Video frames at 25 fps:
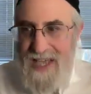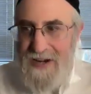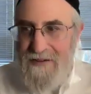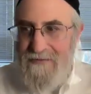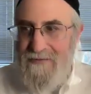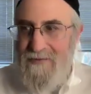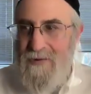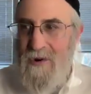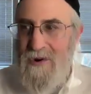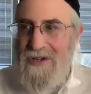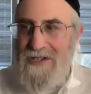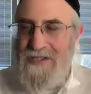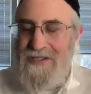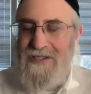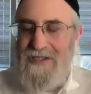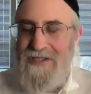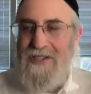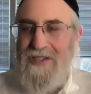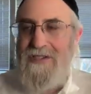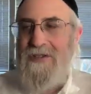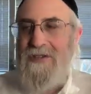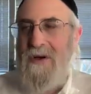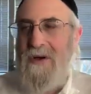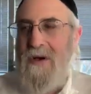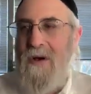And of course,
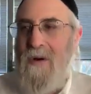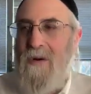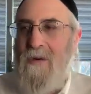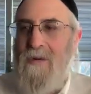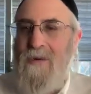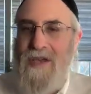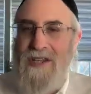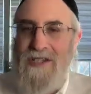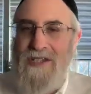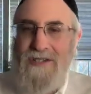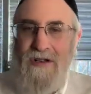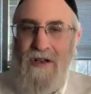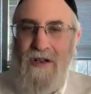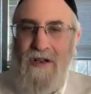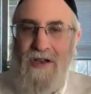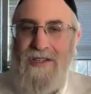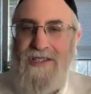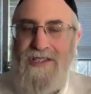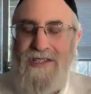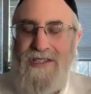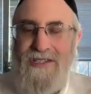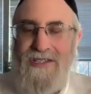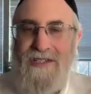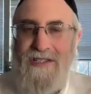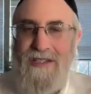this always
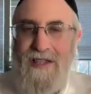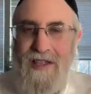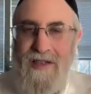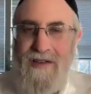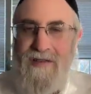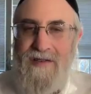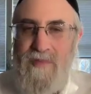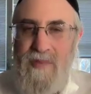causes a lot